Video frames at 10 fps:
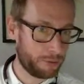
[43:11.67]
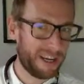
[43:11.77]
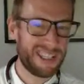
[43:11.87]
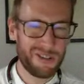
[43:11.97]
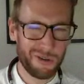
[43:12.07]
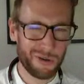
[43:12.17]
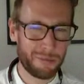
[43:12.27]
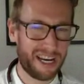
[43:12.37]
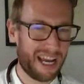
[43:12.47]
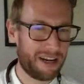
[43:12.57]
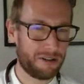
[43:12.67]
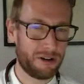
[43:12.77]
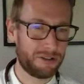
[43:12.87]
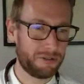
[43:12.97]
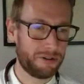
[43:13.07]
Well, I do, but I don't know
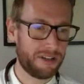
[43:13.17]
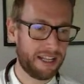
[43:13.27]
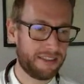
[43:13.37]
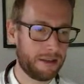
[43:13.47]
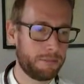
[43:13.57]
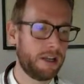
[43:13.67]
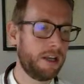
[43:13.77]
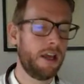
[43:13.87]
how to connect them.